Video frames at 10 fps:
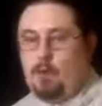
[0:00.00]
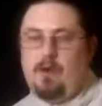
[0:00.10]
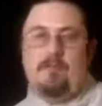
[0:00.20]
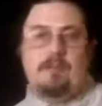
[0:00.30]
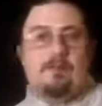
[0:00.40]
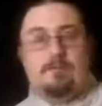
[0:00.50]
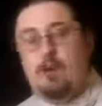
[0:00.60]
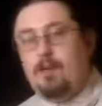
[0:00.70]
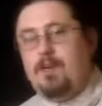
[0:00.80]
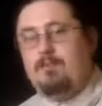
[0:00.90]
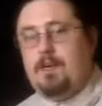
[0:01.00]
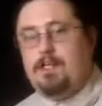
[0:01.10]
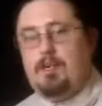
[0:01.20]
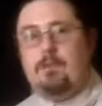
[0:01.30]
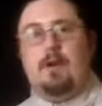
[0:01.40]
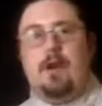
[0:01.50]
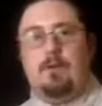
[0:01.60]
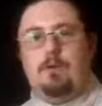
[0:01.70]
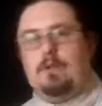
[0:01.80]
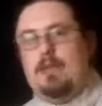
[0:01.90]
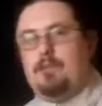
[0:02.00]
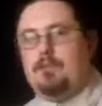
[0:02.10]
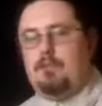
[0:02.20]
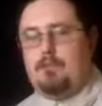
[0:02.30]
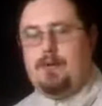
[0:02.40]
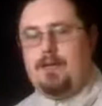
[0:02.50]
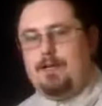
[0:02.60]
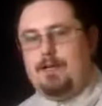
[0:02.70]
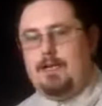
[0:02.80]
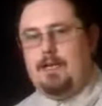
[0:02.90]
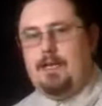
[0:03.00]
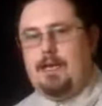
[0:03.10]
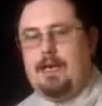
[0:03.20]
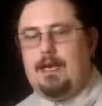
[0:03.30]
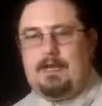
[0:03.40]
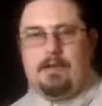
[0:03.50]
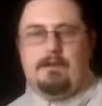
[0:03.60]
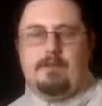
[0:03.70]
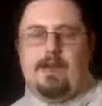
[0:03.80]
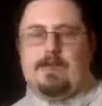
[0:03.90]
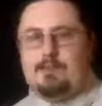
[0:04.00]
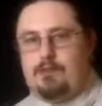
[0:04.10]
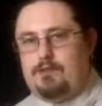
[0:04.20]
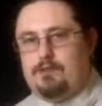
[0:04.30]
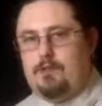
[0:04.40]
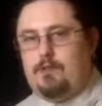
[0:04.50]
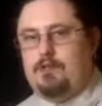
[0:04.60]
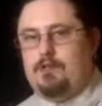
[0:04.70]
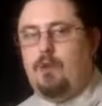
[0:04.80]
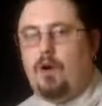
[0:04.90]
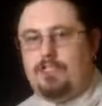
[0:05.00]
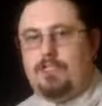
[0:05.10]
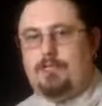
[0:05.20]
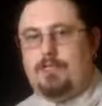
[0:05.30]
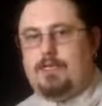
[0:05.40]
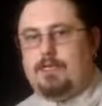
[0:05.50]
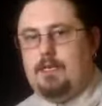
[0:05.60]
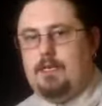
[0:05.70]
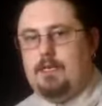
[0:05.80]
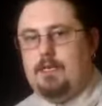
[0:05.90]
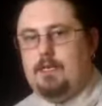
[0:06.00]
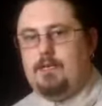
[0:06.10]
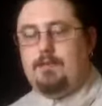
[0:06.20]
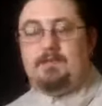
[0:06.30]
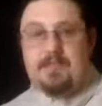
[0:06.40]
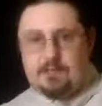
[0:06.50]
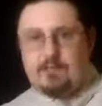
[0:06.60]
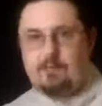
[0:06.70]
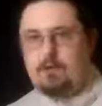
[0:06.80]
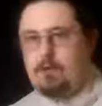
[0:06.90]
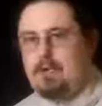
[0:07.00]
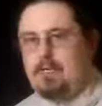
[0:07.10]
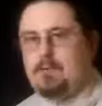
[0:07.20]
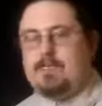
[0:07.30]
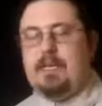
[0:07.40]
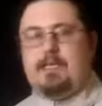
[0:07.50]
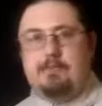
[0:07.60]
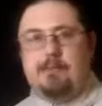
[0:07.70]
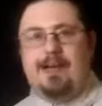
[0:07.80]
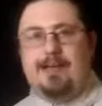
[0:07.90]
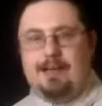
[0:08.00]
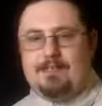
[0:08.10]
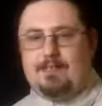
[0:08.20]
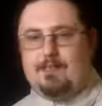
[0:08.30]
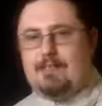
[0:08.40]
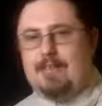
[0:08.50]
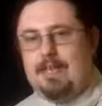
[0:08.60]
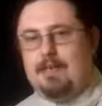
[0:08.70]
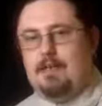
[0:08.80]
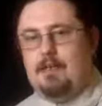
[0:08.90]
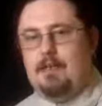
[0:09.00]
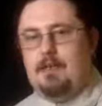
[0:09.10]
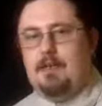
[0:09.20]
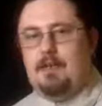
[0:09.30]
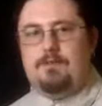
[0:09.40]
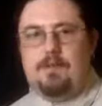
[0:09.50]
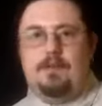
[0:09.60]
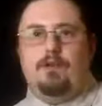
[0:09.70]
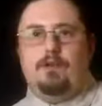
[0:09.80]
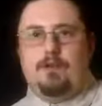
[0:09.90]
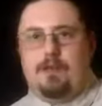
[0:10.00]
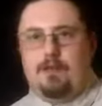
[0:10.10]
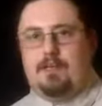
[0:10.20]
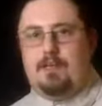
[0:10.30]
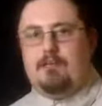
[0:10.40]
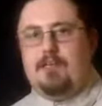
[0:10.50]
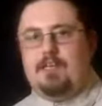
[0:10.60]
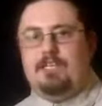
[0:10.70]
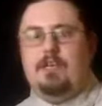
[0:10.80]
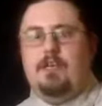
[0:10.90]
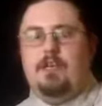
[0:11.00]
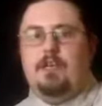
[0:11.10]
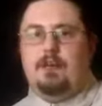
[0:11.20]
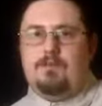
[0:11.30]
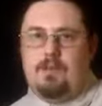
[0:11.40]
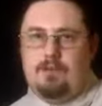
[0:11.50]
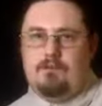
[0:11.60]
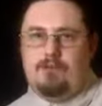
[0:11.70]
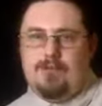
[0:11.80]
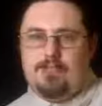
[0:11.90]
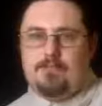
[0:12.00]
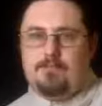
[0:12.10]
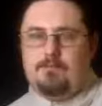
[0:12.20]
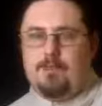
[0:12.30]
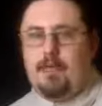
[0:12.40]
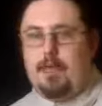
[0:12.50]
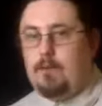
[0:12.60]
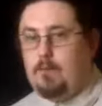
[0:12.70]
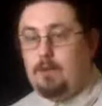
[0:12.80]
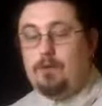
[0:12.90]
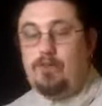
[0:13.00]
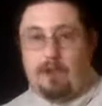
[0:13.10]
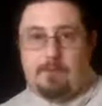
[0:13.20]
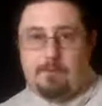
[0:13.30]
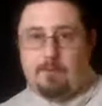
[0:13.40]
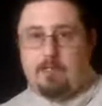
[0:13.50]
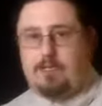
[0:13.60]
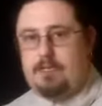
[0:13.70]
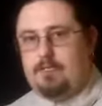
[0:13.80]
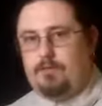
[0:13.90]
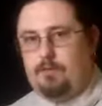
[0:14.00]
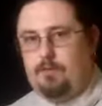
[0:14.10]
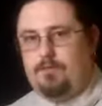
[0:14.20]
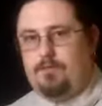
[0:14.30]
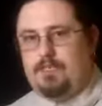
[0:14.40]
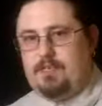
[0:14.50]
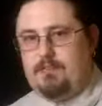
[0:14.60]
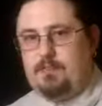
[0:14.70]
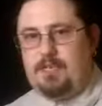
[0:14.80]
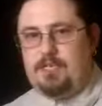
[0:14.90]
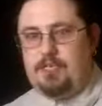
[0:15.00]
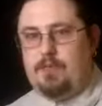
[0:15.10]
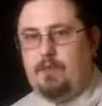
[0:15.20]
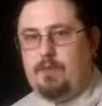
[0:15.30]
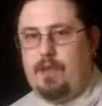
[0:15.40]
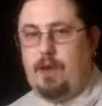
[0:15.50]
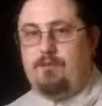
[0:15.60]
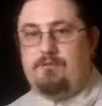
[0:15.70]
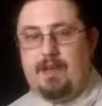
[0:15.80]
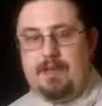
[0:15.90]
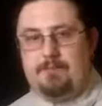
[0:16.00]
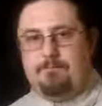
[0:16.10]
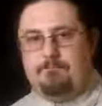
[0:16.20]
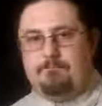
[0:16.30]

However, before we finish up, I would like to remind any of Atos's lawyers watching this that this report is protected by Article 10 of the European Convention of Human Rights, and we will not be bullied into removing this information without a fight.